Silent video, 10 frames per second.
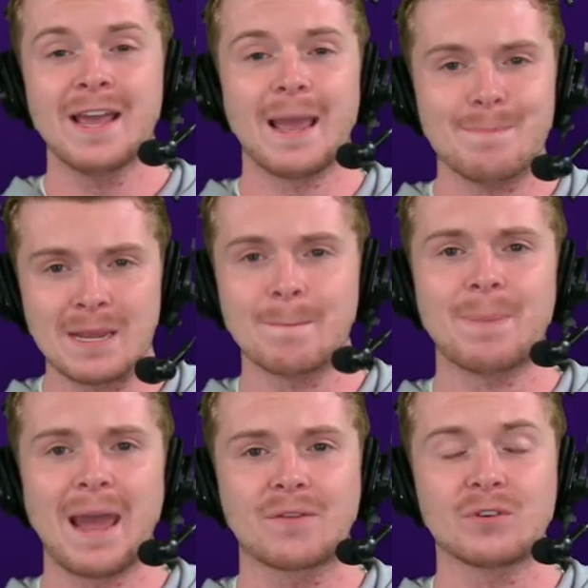and being
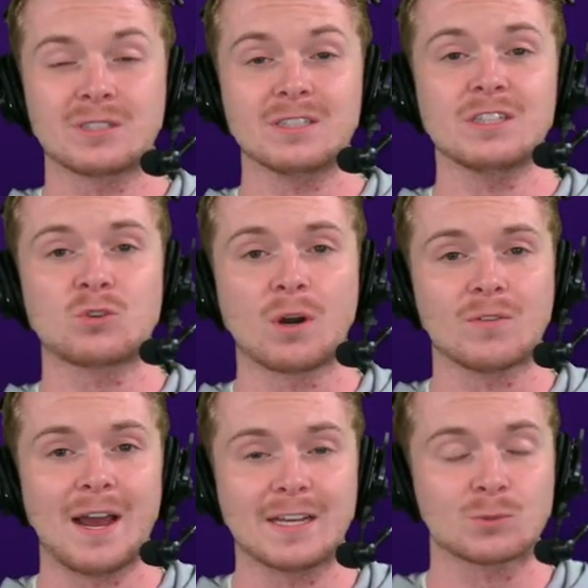back versus the Detroit Lions,